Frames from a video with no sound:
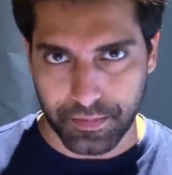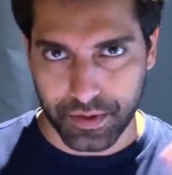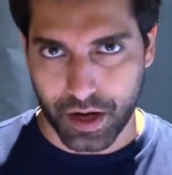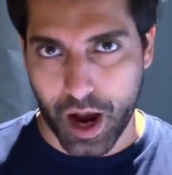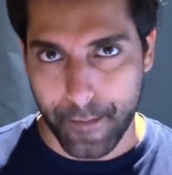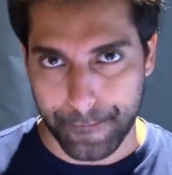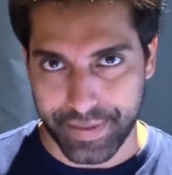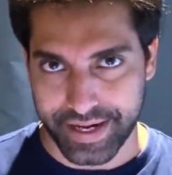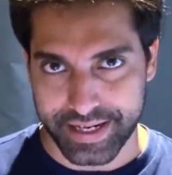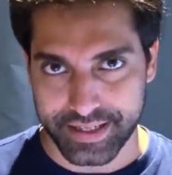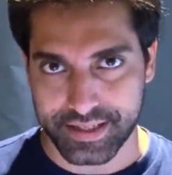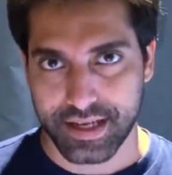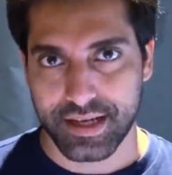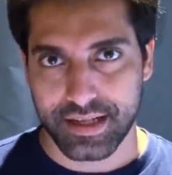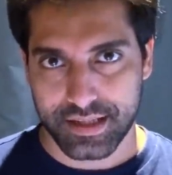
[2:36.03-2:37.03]

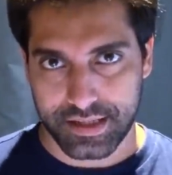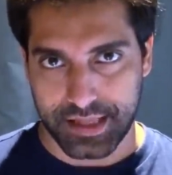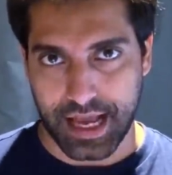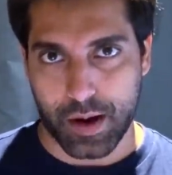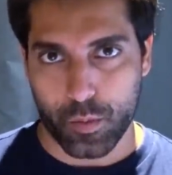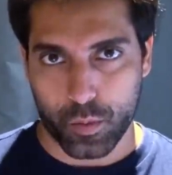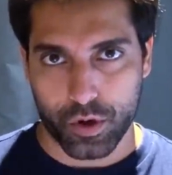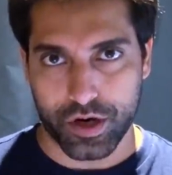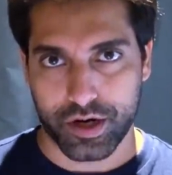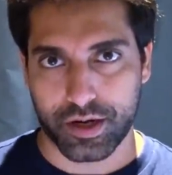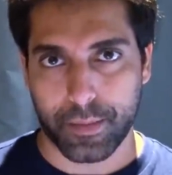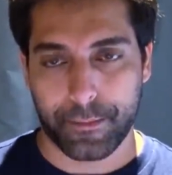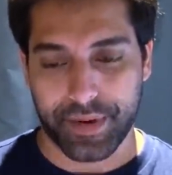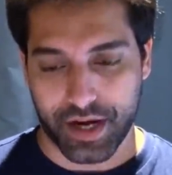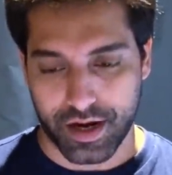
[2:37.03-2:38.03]
companies that
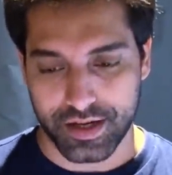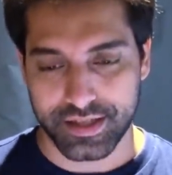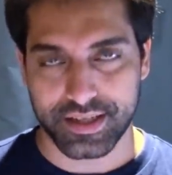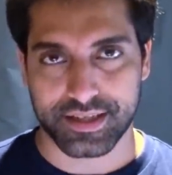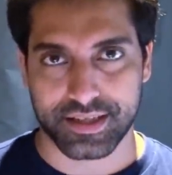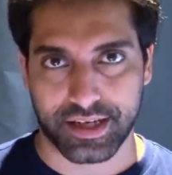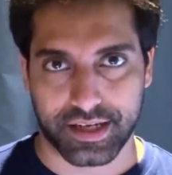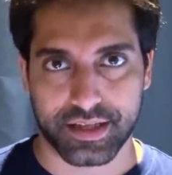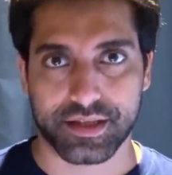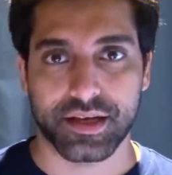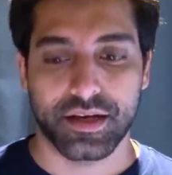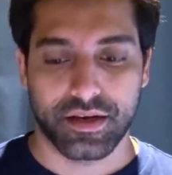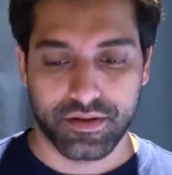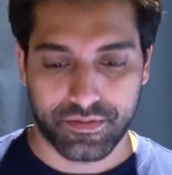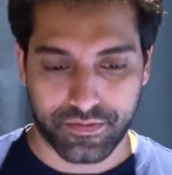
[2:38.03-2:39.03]
work behind the scenes
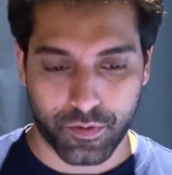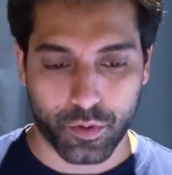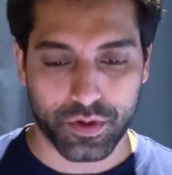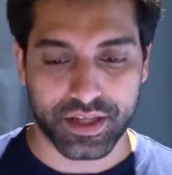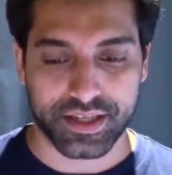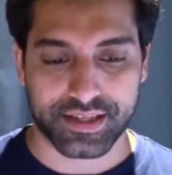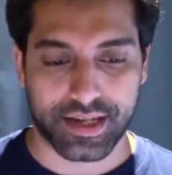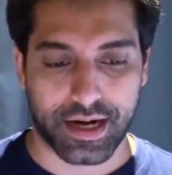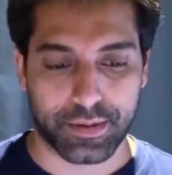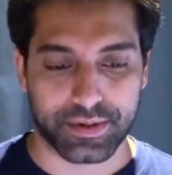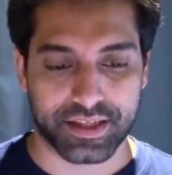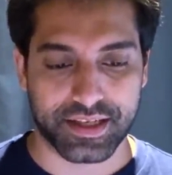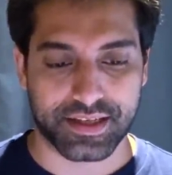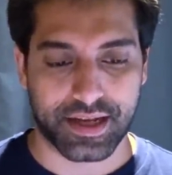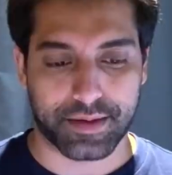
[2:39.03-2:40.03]
for these
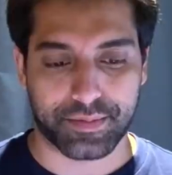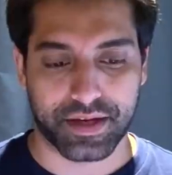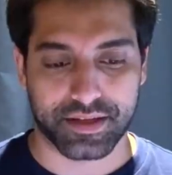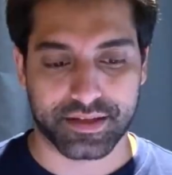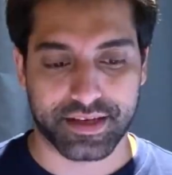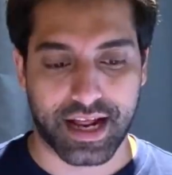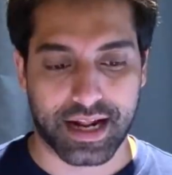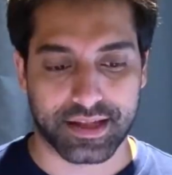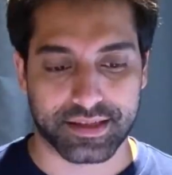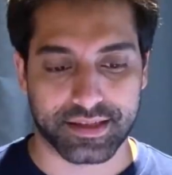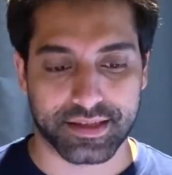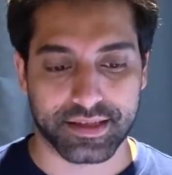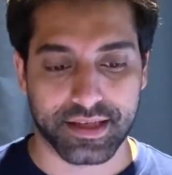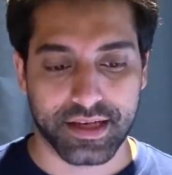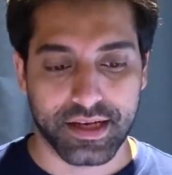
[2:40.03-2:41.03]
celebrities and
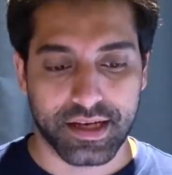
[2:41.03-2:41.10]
personalities.